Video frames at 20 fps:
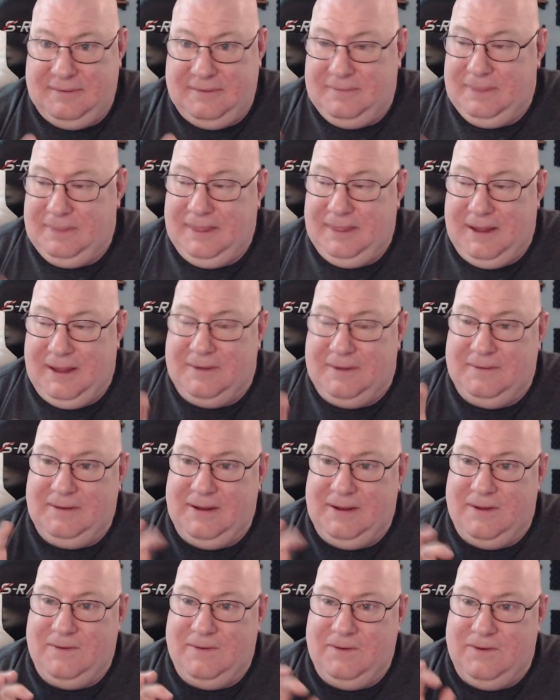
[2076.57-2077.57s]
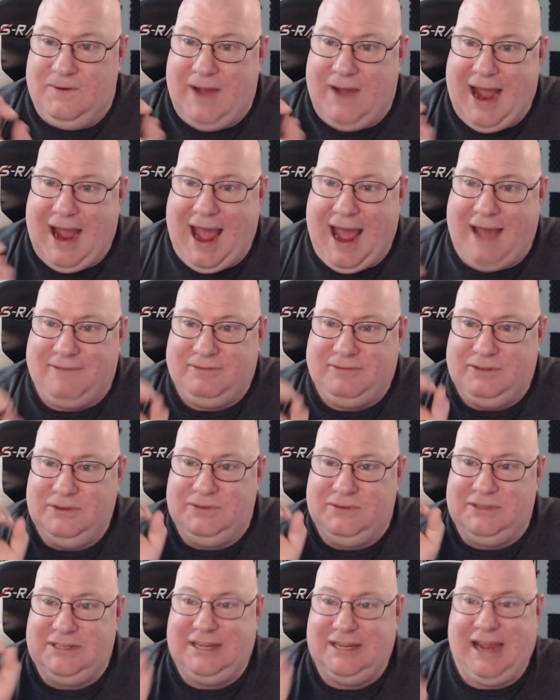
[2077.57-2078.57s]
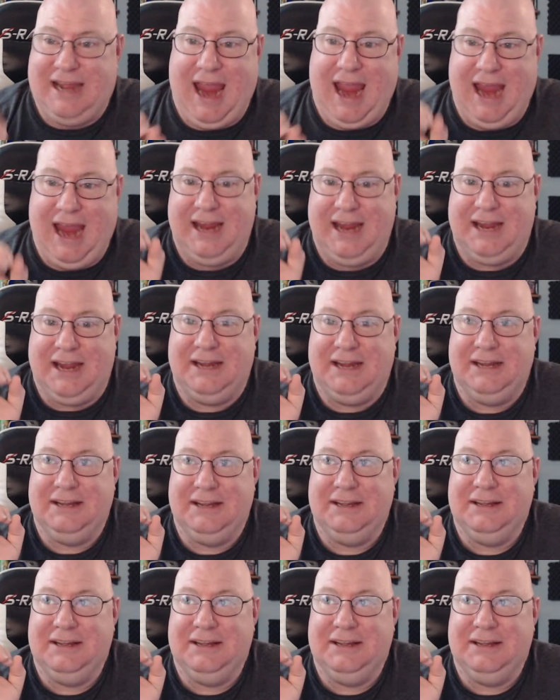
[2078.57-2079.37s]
You have to take